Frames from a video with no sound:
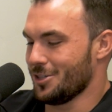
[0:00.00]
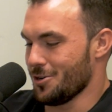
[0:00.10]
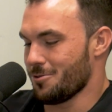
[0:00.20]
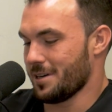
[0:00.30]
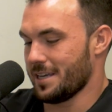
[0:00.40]

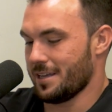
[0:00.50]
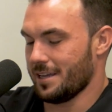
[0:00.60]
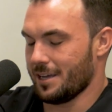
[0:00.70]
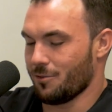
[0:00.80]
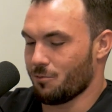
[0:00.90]
So,
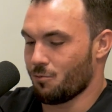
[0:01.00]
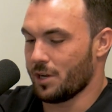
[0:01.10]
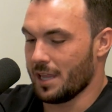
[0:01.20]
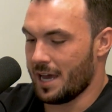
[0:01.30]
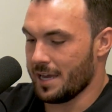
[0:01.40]

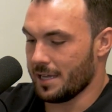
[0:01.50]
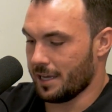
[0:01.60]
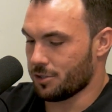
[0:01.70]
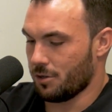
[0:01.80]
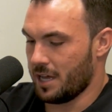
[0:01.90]
Relight
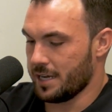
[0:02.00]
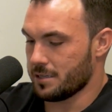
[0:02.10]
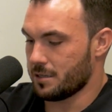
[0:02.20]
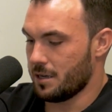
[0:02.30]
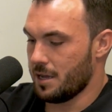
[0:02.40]

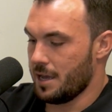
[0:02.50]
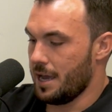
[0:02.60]
electrolytes,